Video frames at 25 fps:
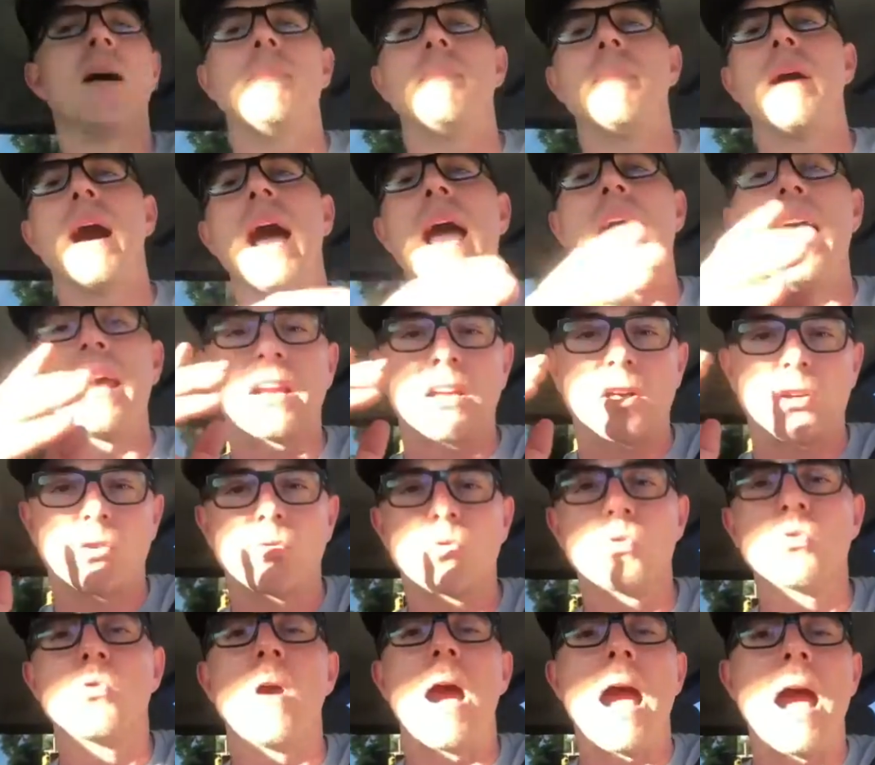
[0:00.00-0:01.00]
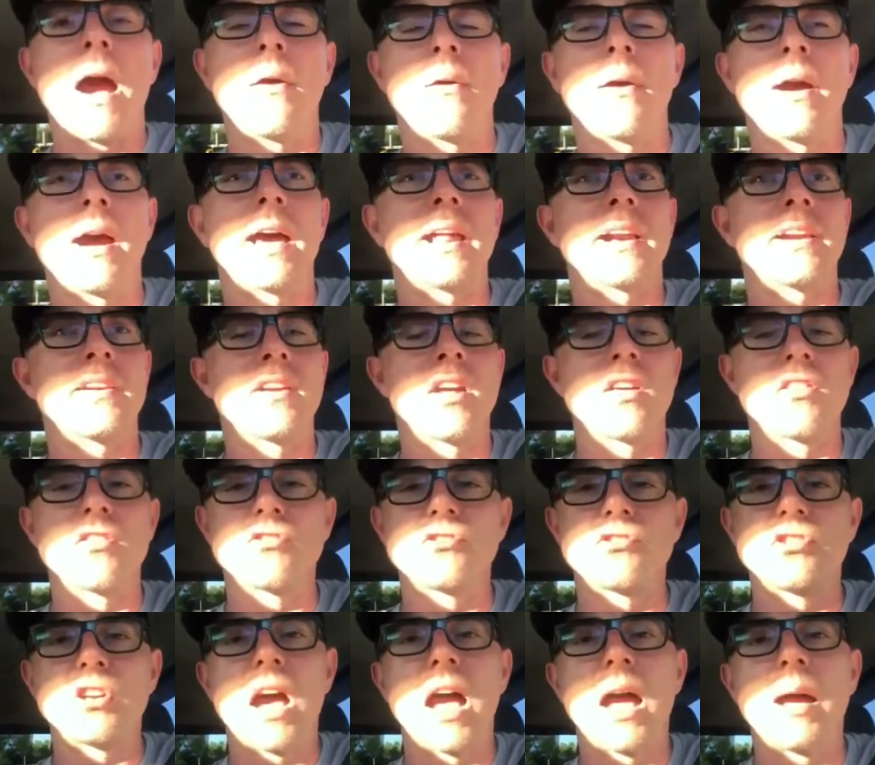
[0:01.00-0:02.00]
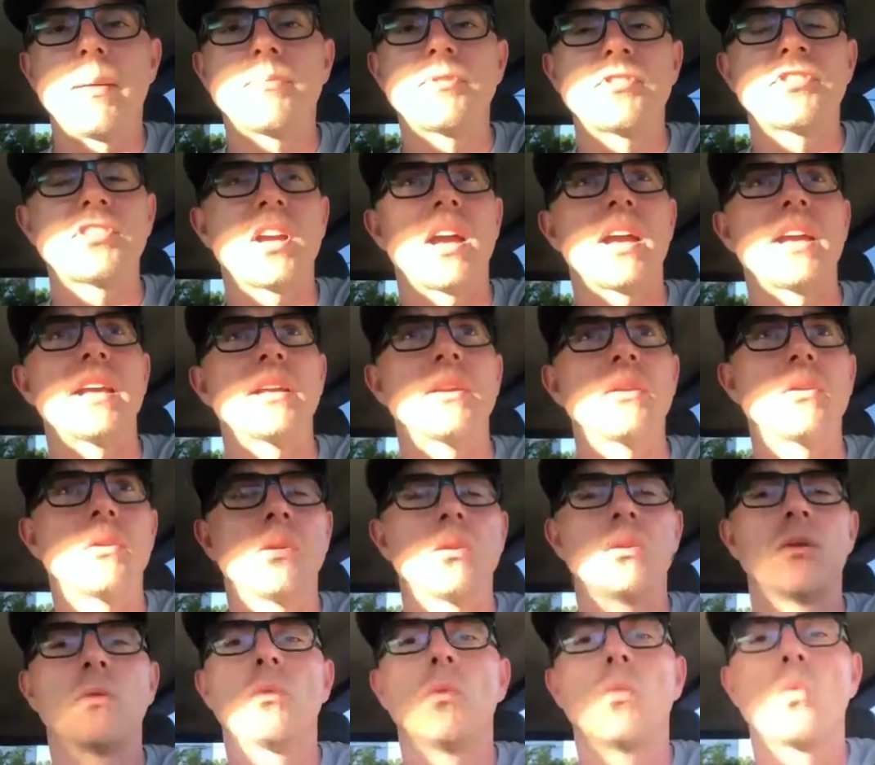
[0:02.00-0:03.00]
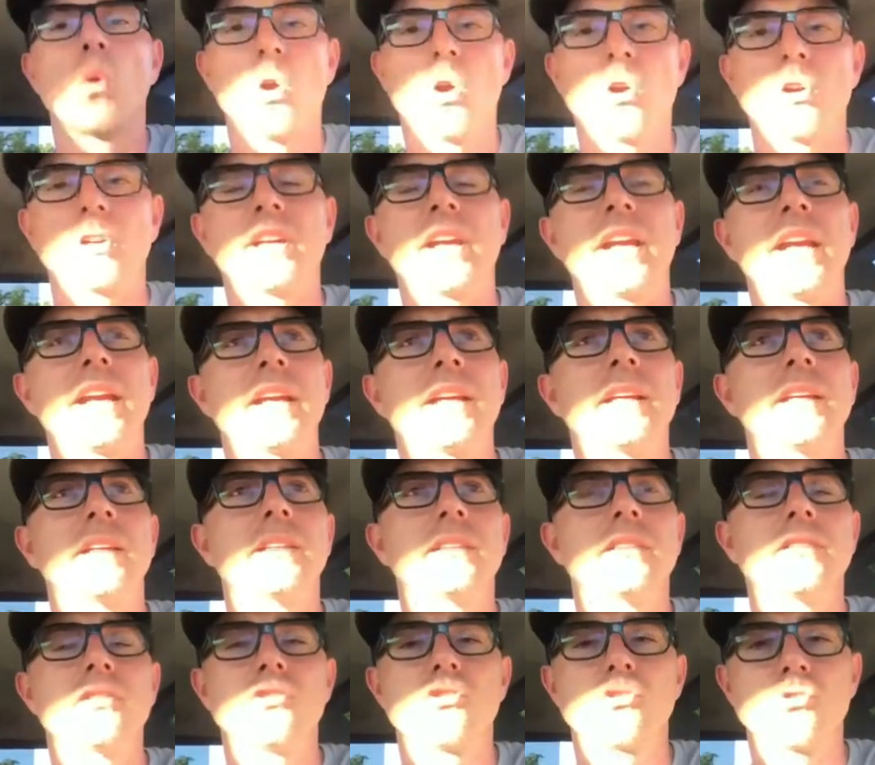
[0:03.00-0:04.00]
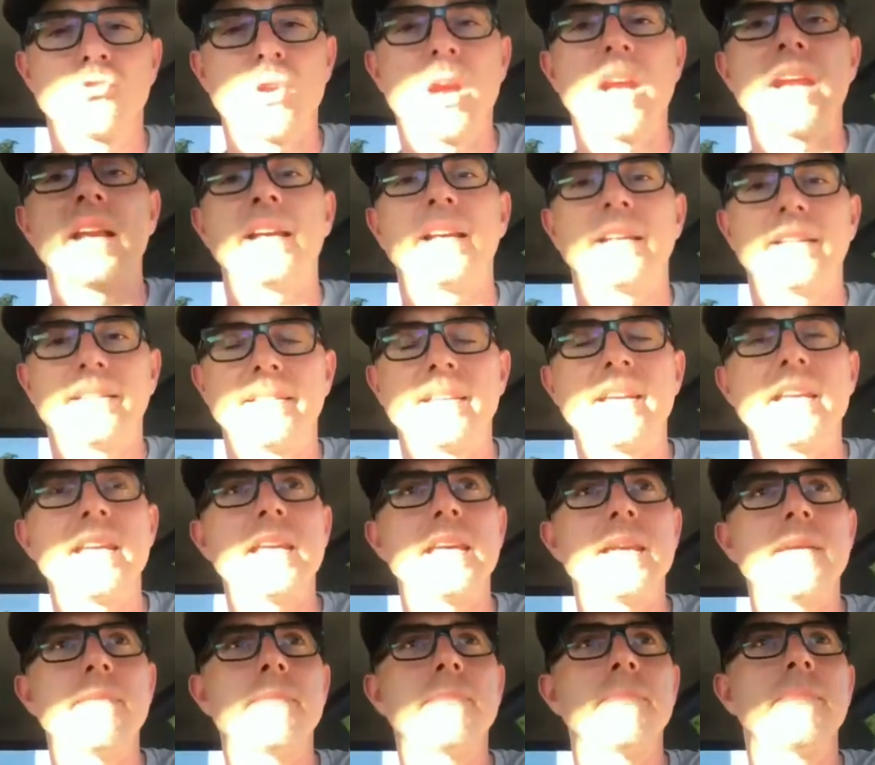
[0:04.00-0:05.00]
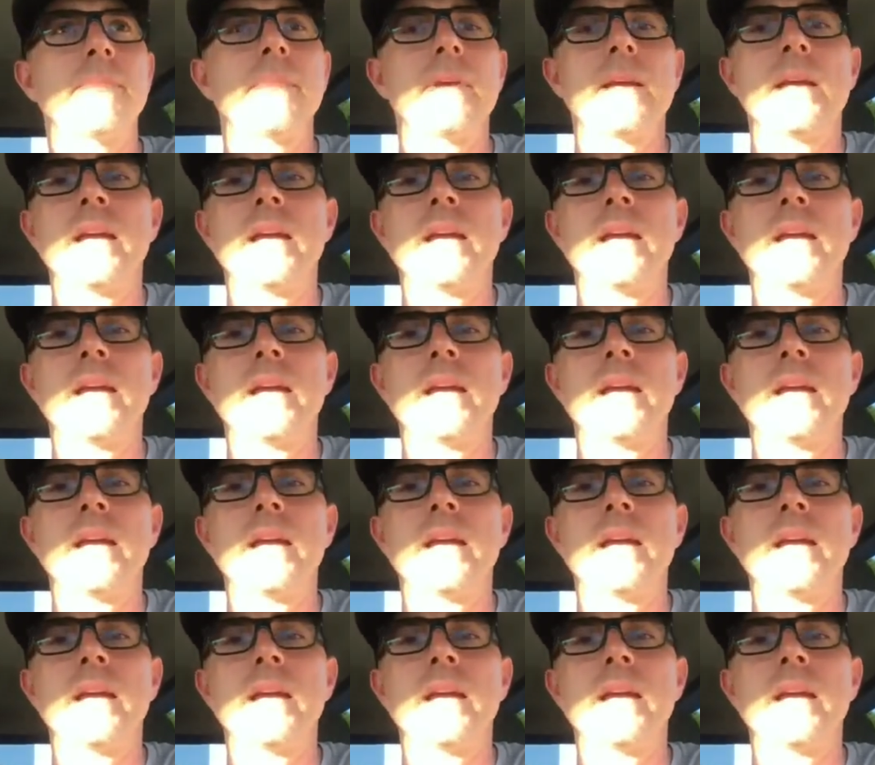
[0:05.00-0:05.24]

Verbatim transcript: Um, I had a crew out at another job site, working, training a team.